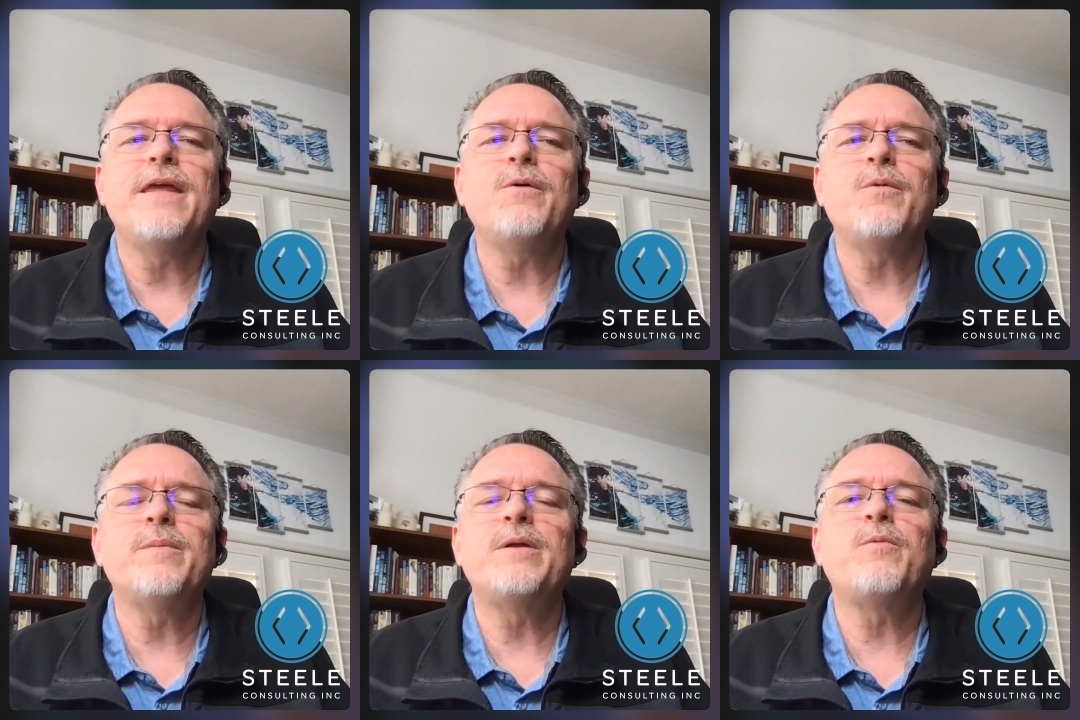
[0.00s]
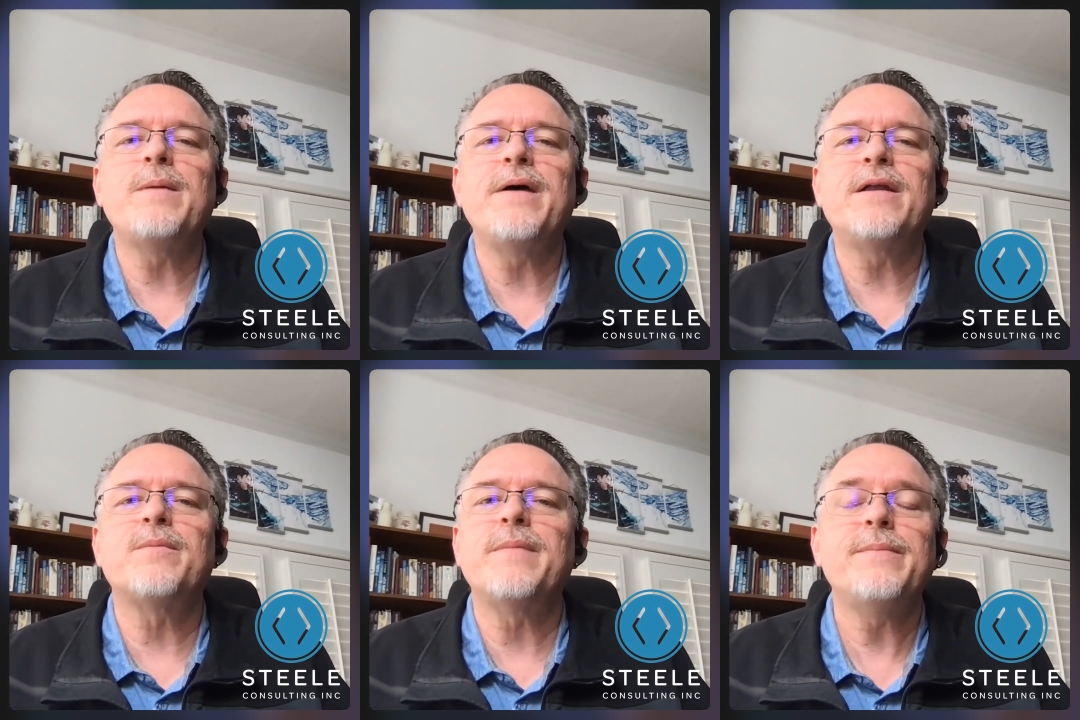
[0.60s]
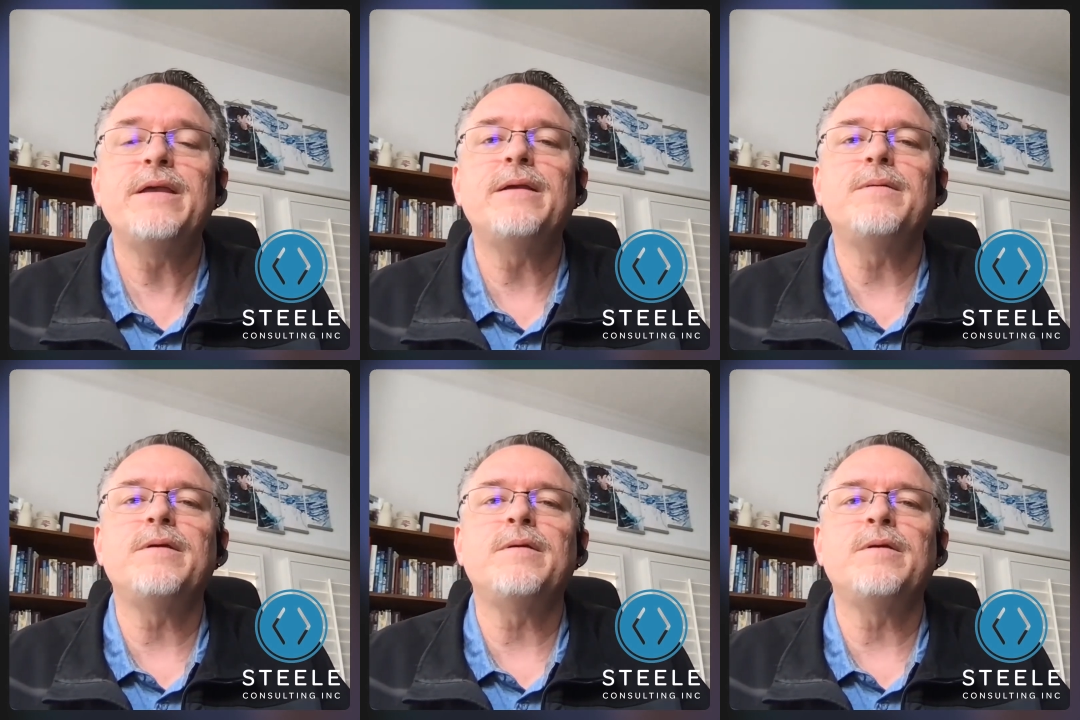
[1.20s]
It would have been way better.
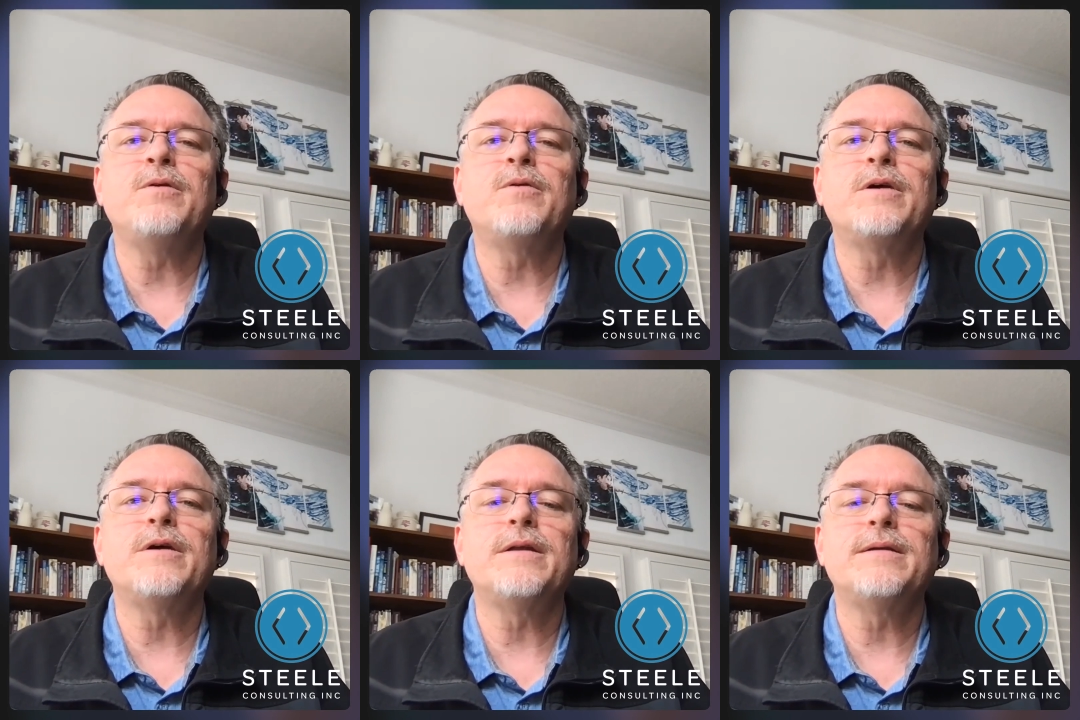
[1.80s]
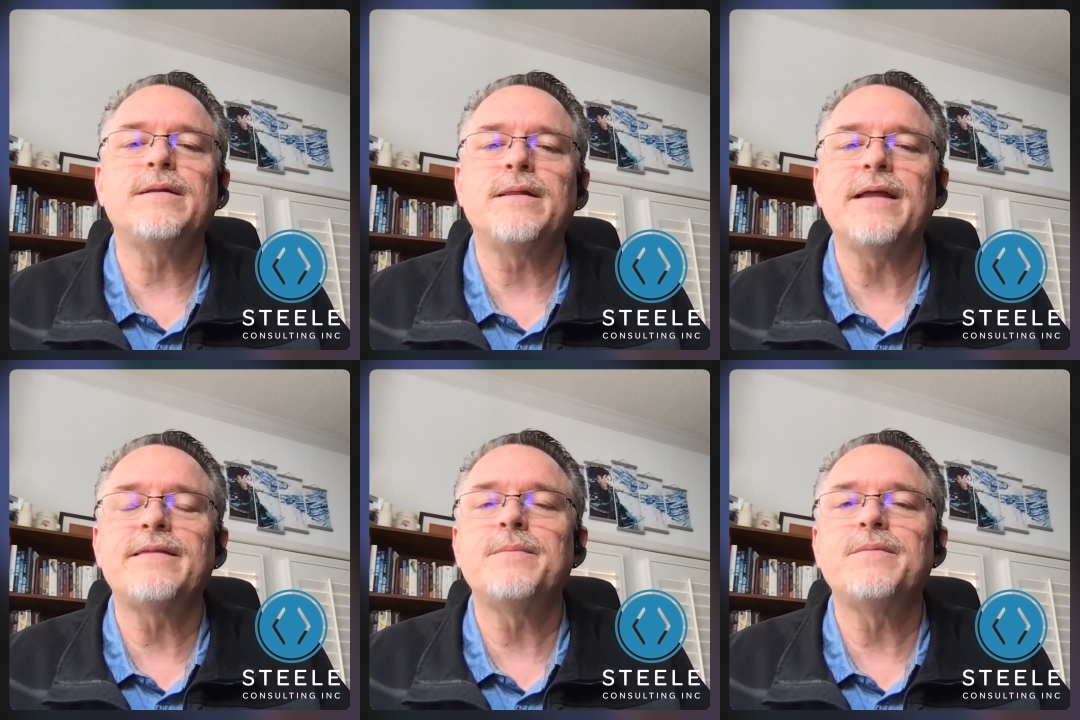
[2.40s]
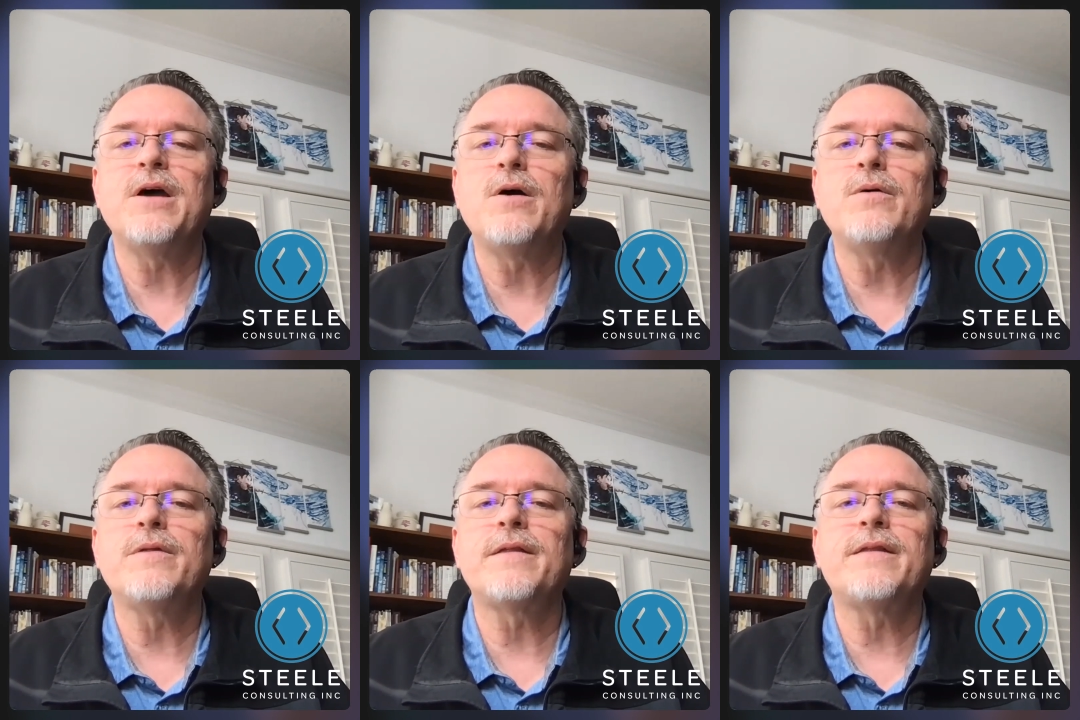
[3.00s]
Maybe you could let them
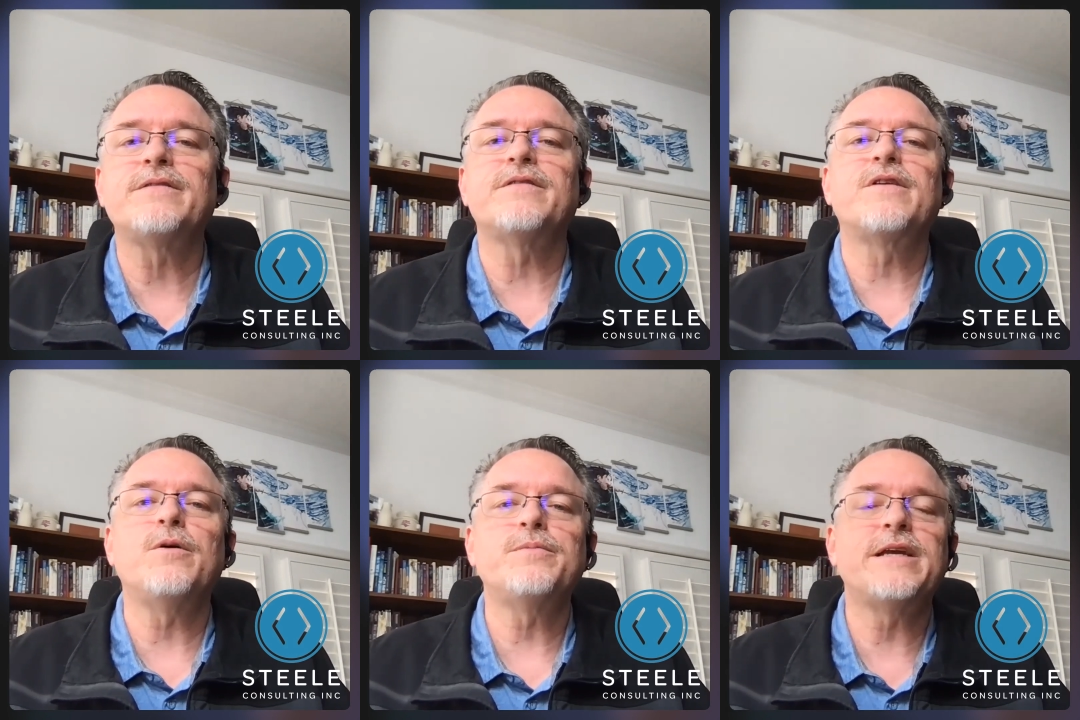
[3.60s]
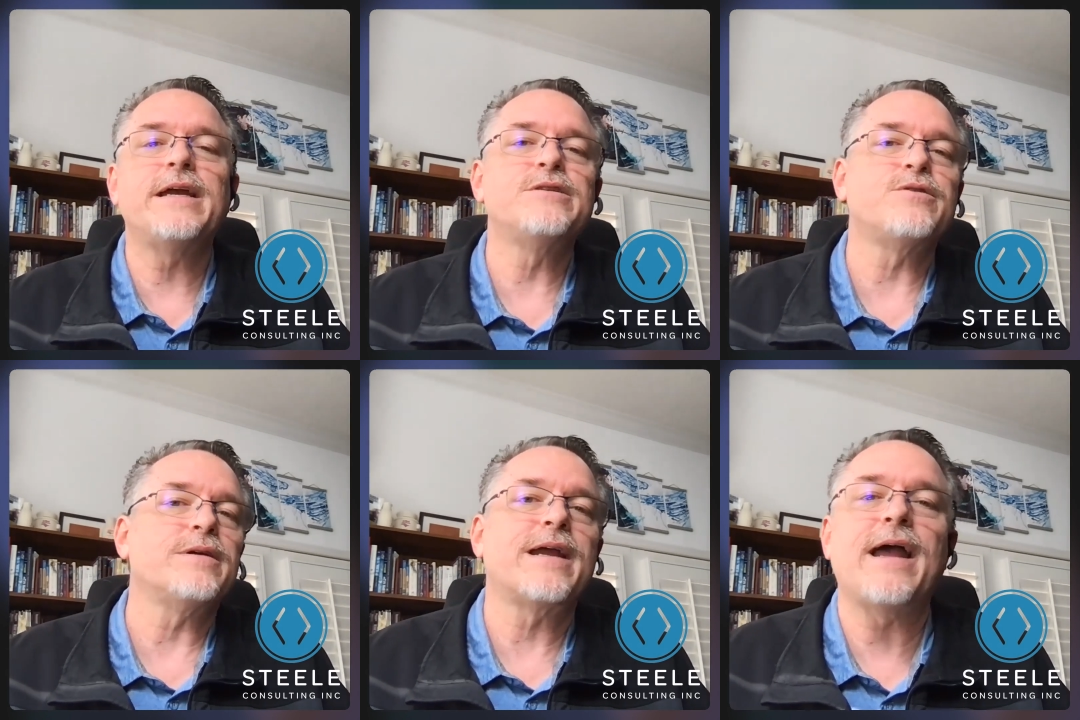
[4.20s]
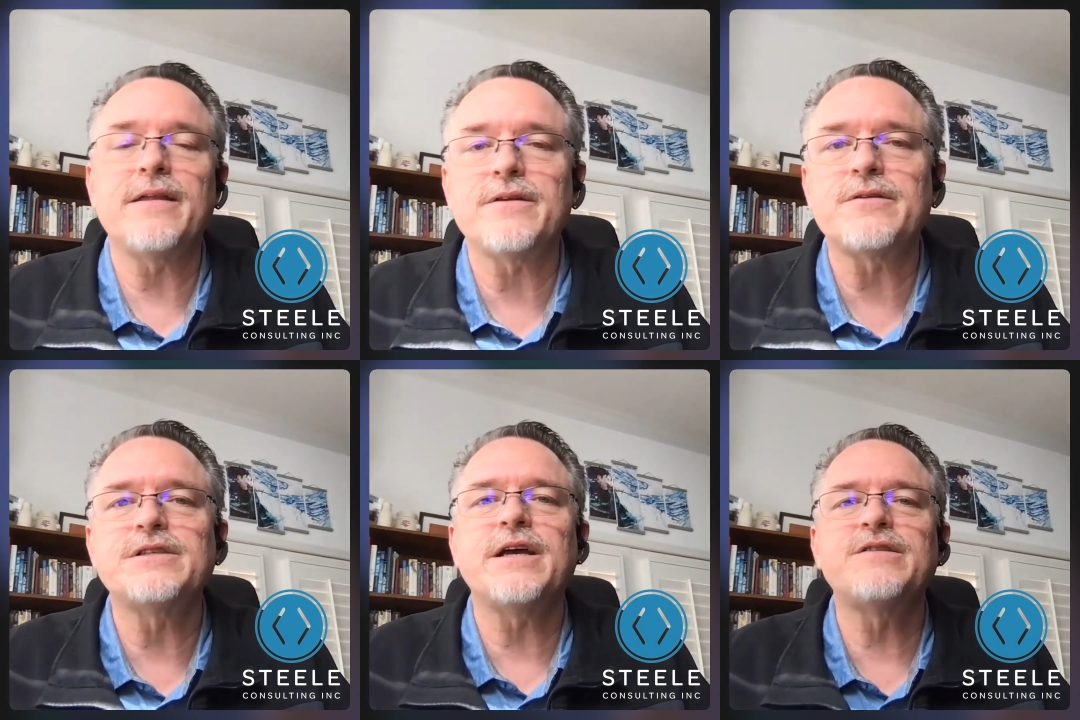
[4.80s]
know that there's a scope change or a
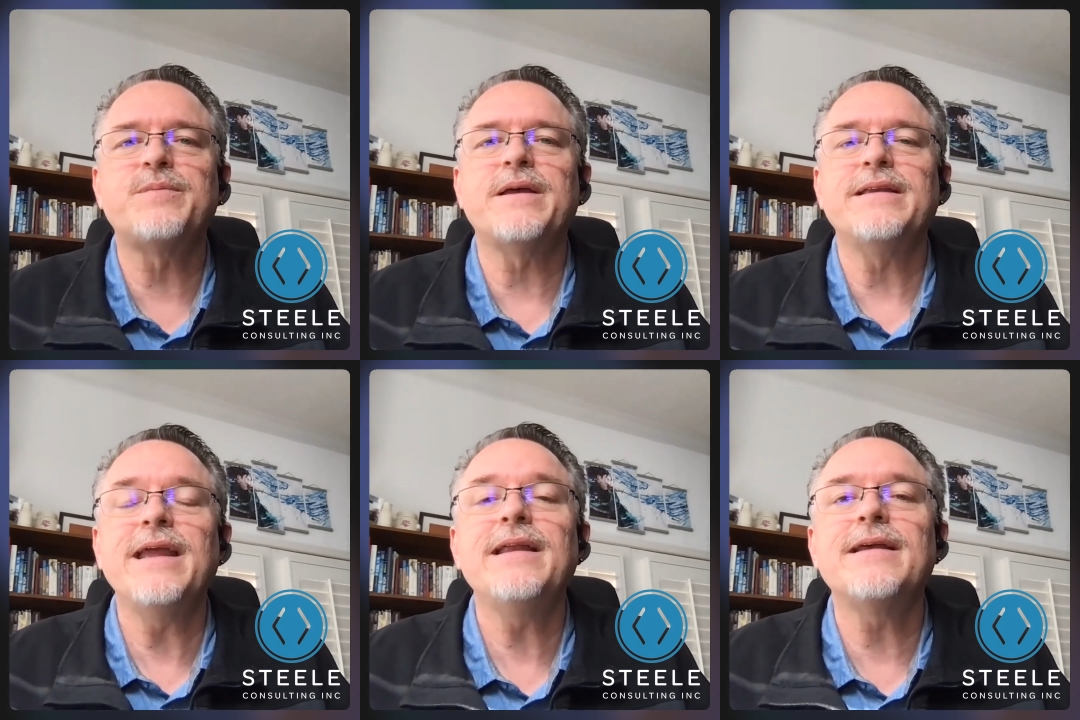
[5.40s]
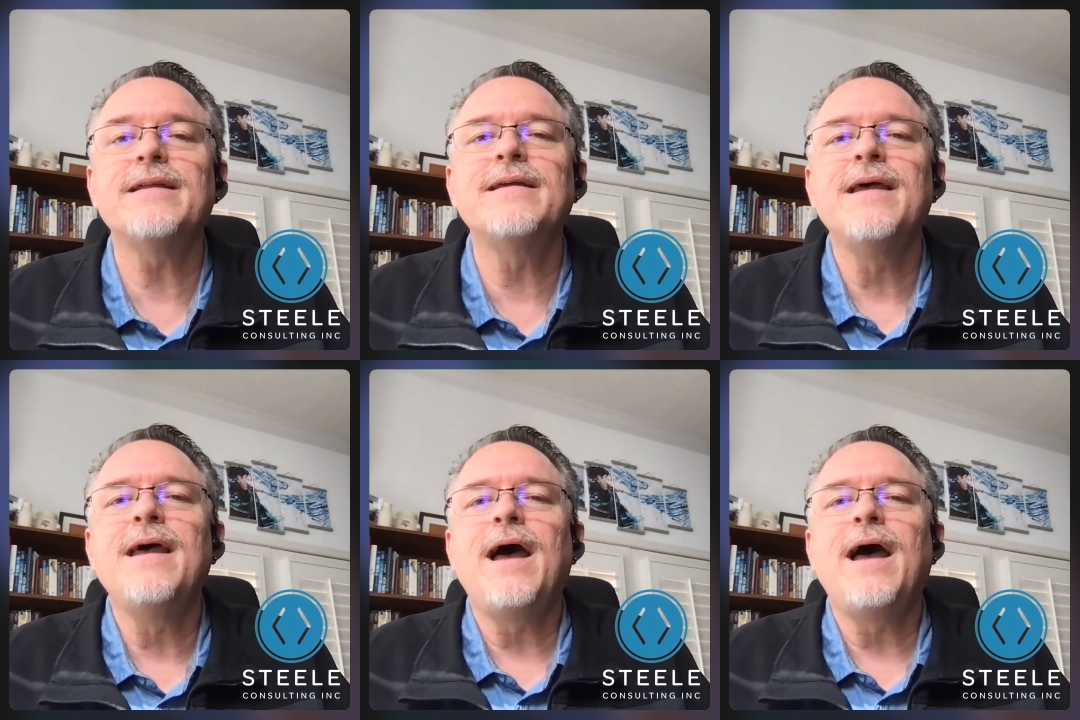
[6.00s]
calendar adjustment needed